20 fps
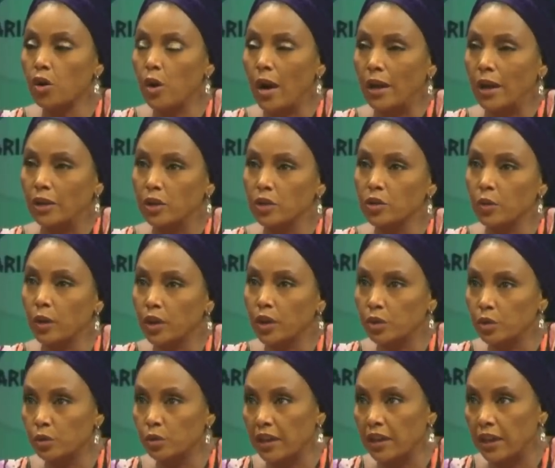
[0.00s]
Or you are just
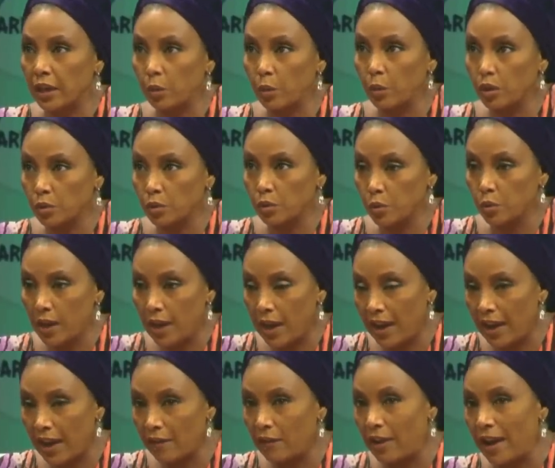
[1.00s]
going to take what we
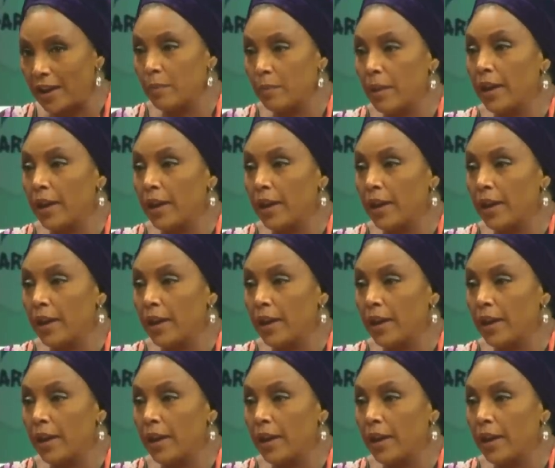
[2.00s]
have